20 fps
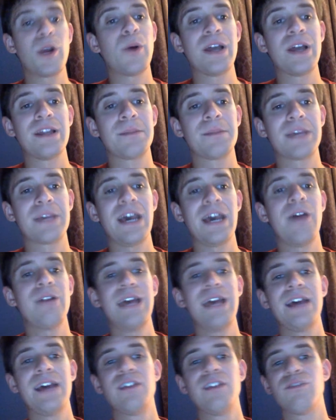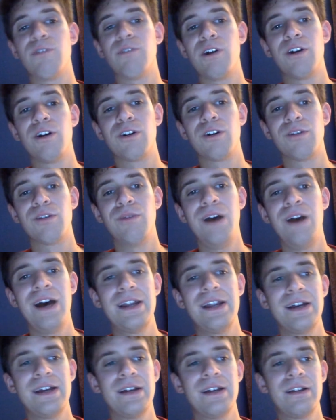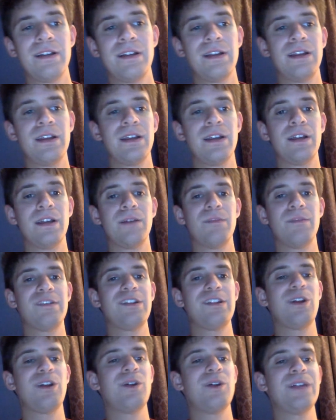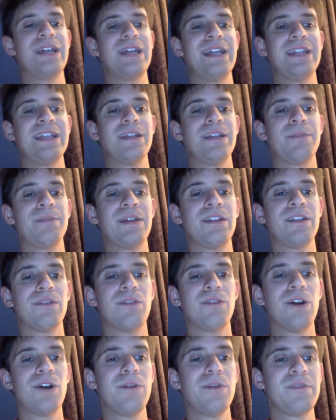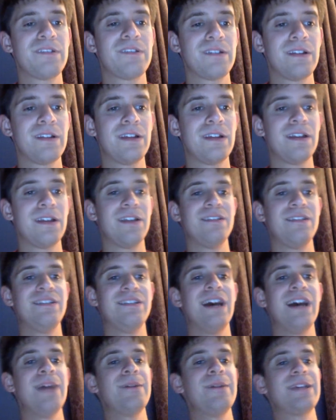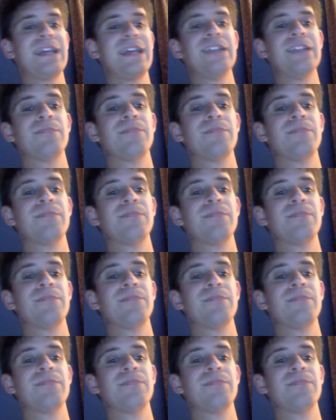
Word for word: ended up counting that into a Hurricanrana. Mysterio then ended up hitting the ropes. Dominik ended up